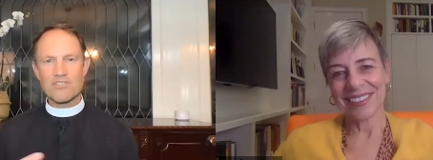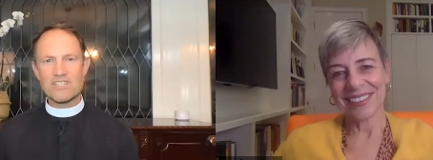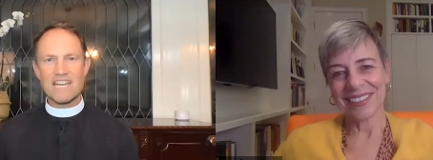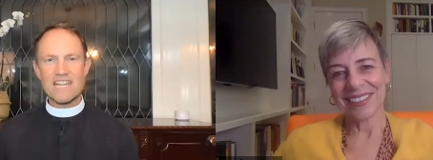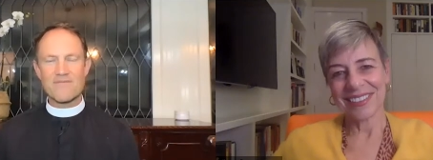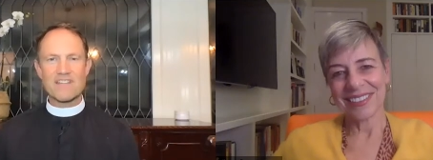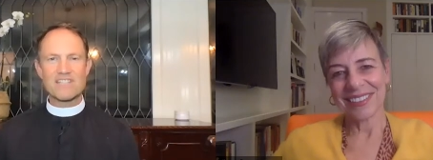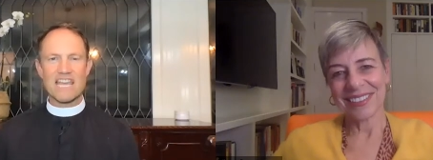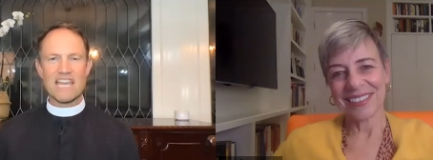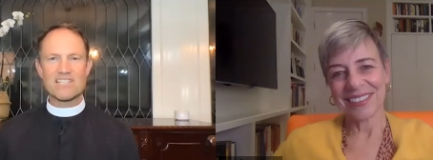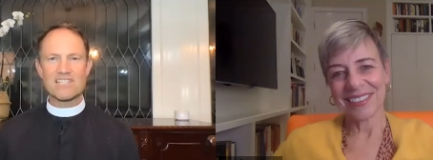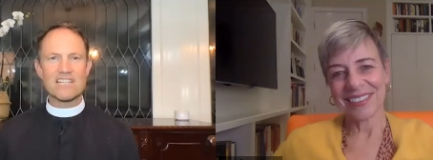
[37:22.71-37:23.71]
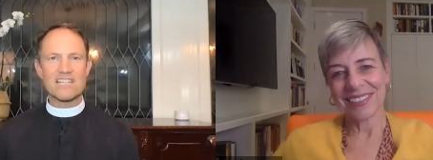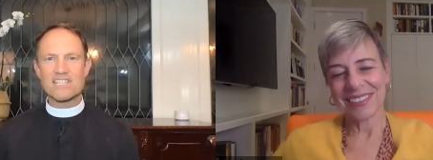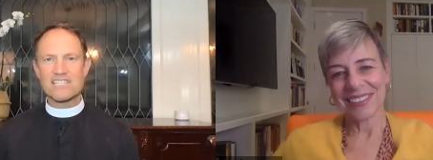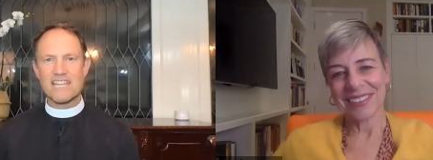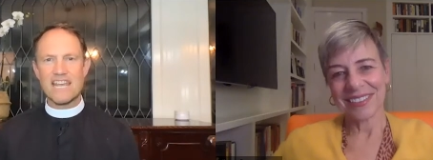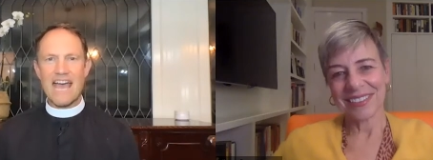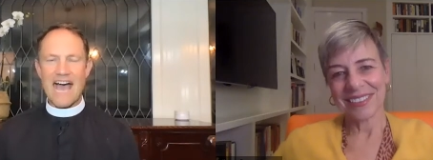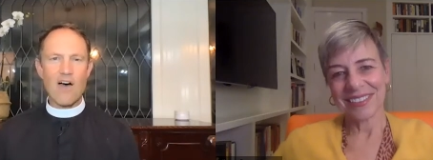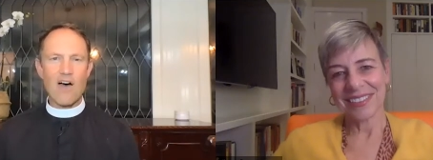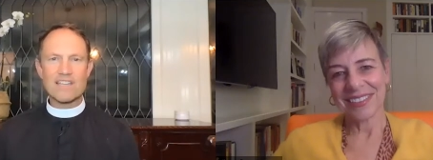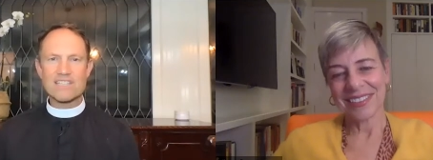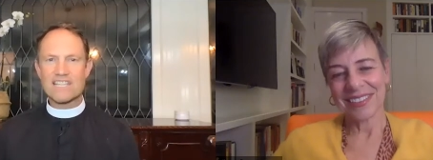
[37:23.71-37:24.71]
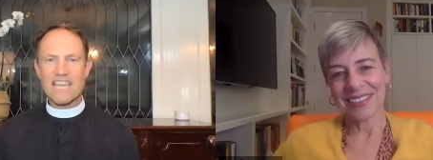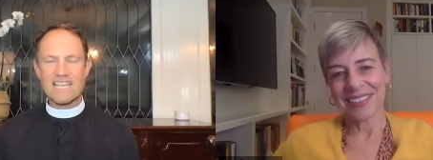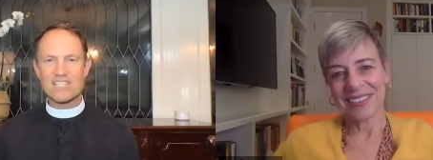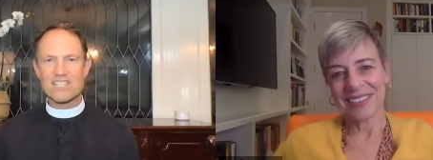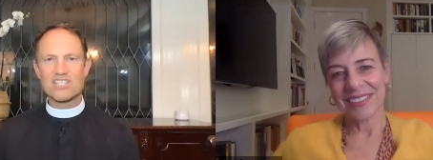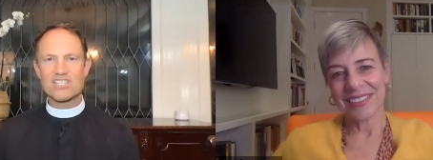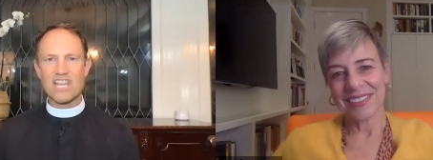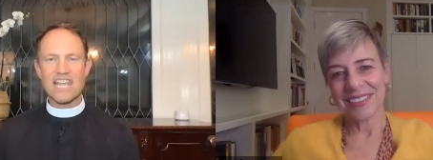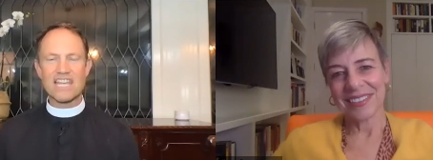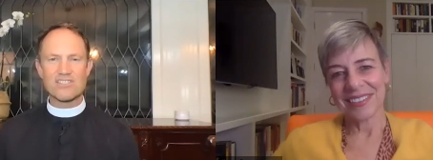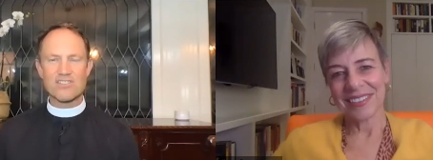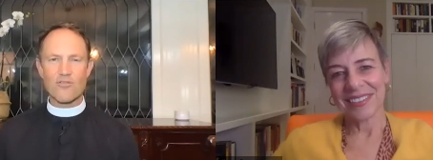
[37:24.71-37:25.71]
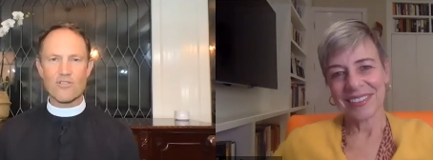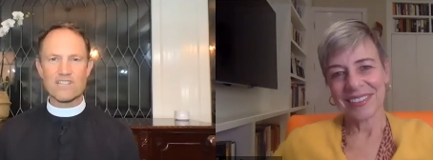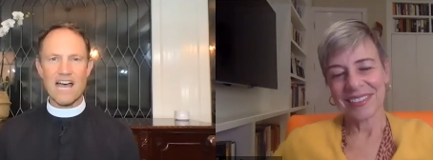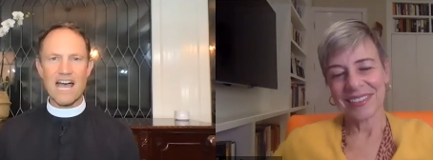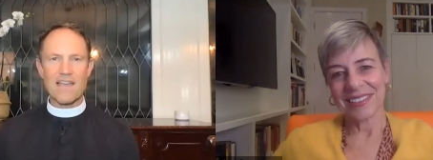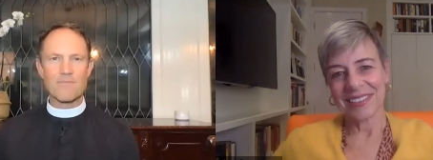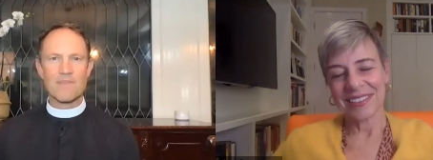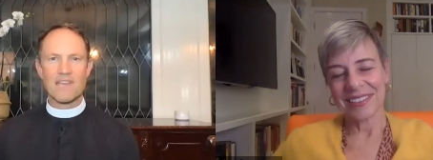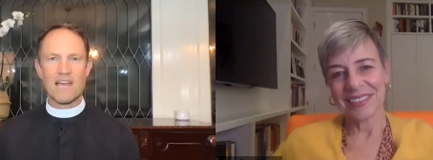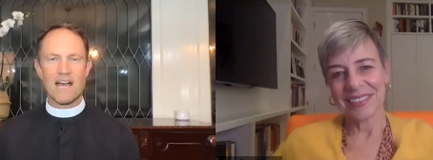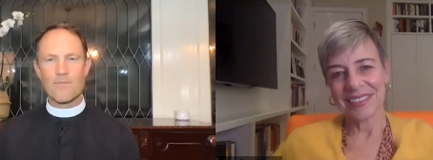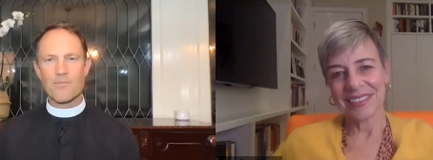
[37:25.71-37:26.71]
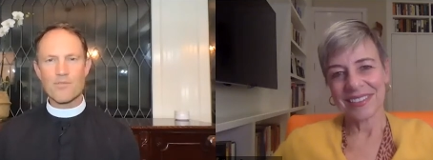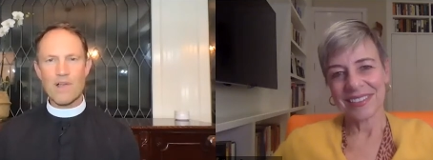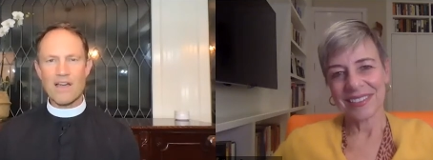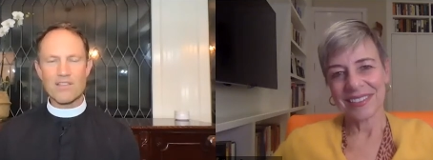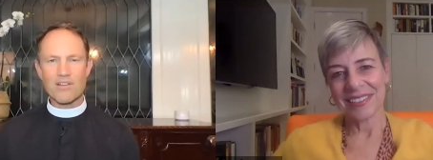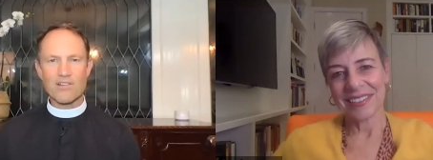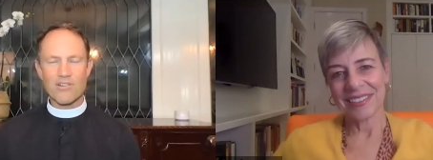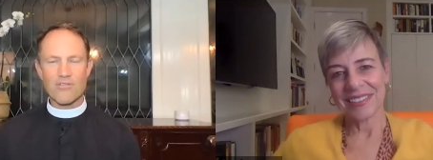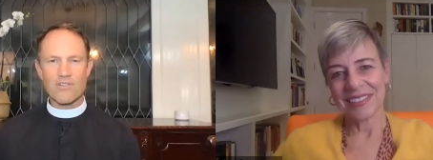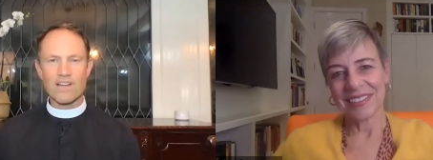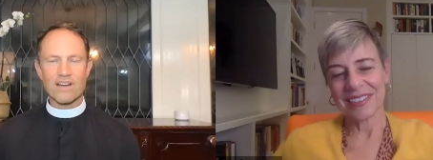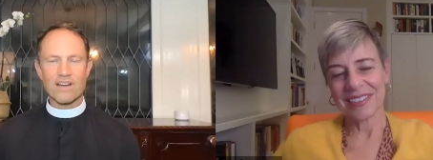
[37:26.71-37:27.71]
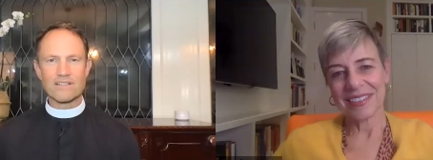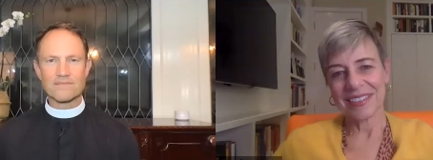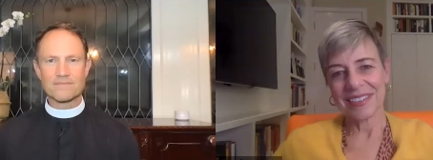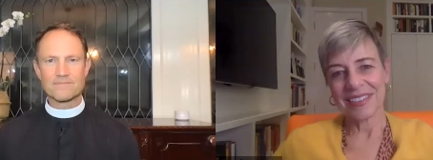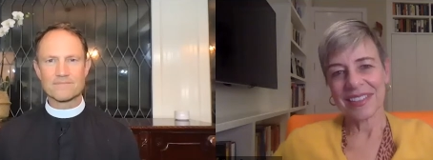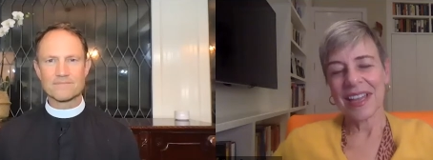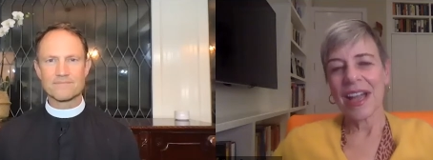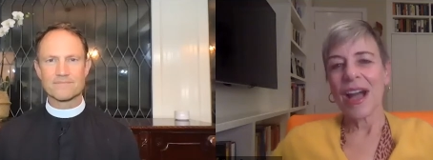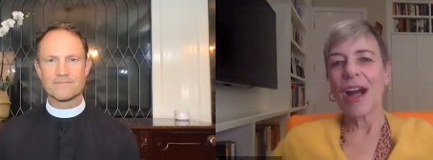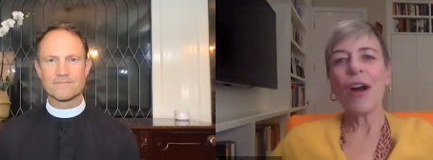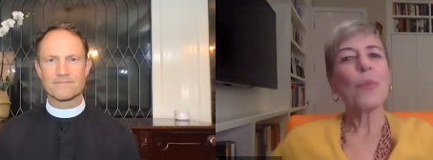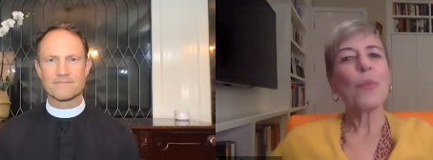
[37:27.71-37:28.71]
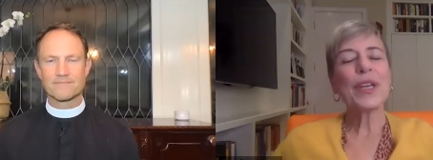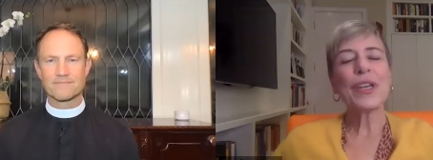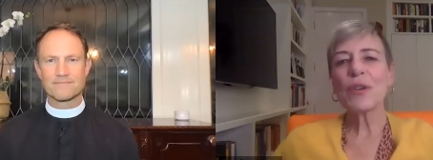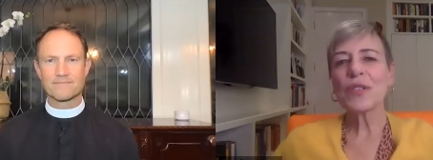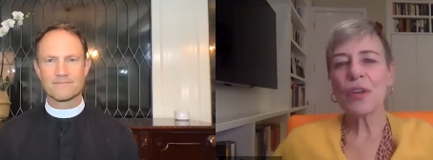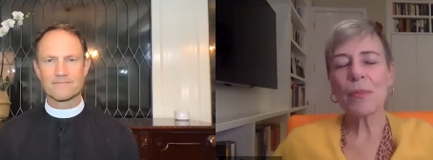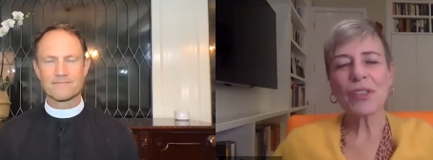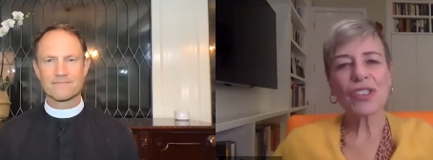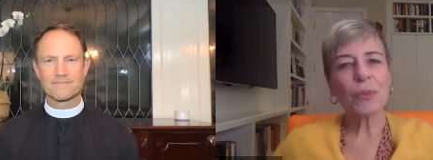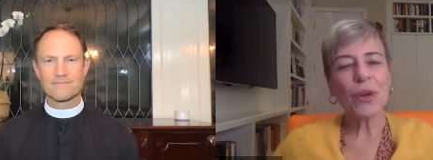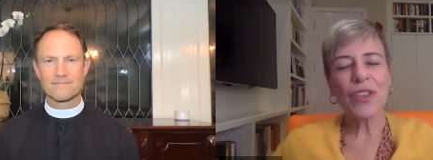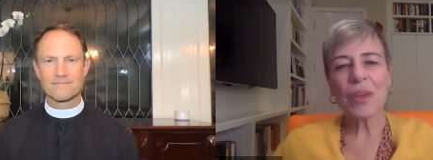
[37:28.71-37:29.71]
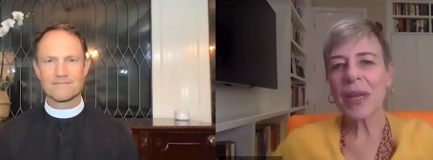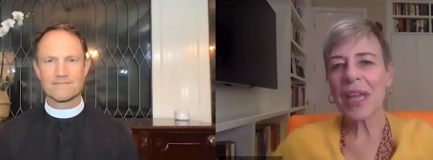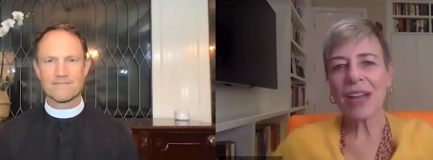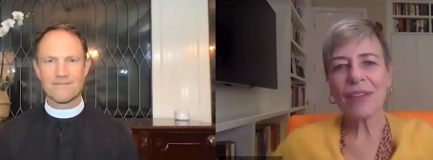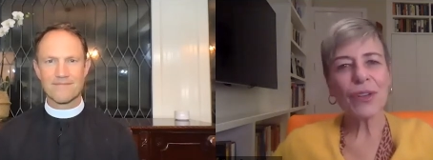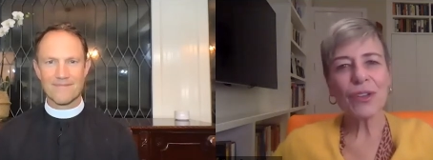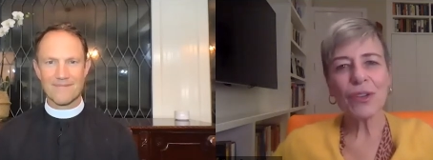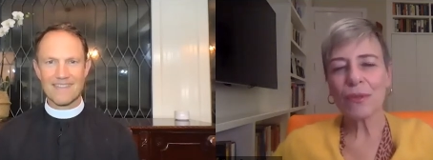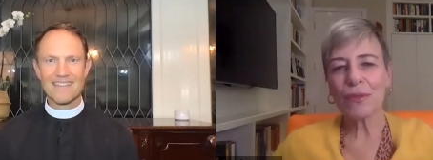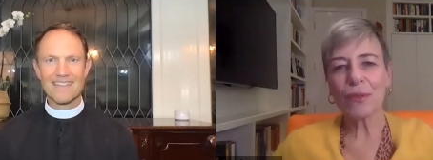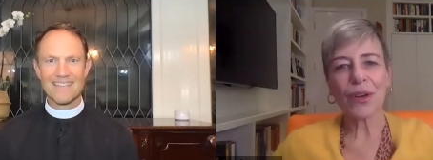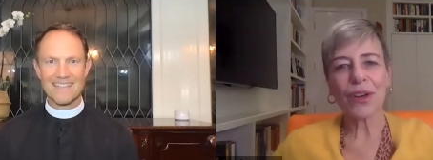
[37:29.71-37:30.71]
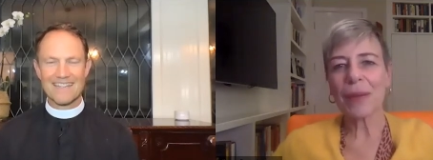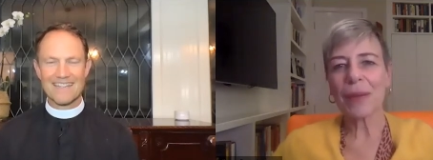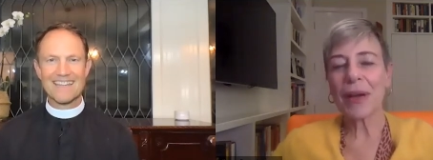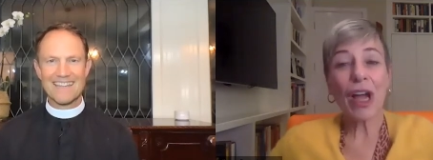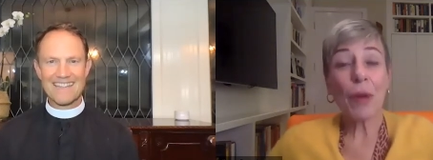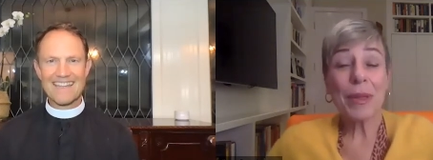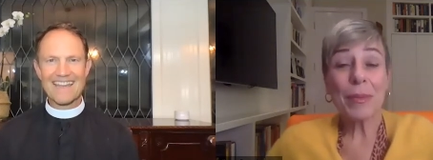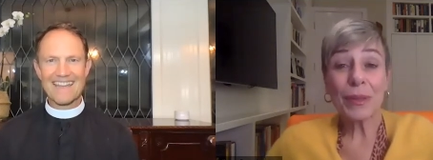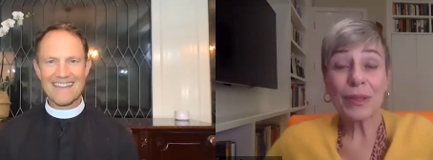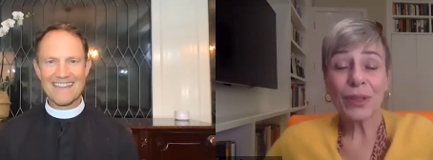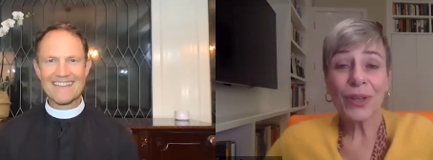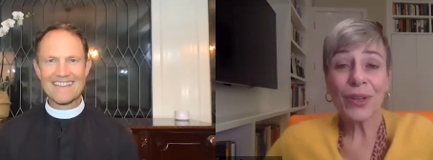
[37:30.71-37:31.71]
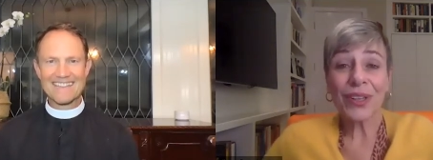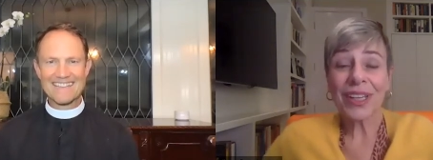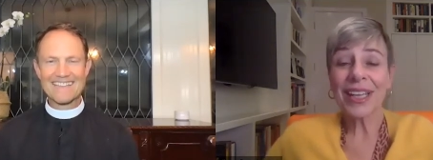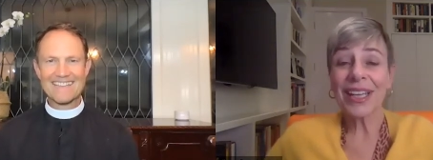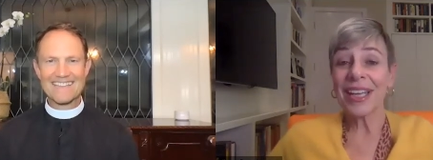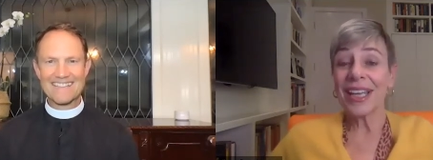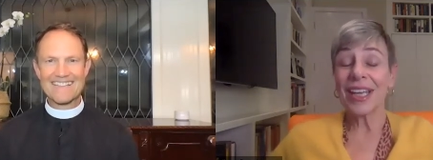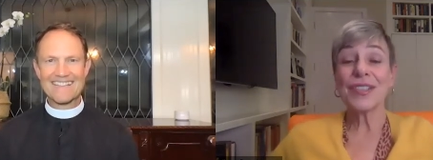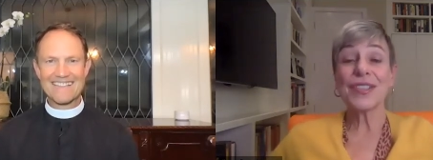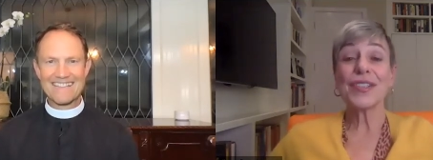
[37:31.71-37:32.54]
Speaker 1: study of education and just how education has changed over time um, throughout your career
Speaker 2: oh we know so much more than we ever knew before about how people learn it's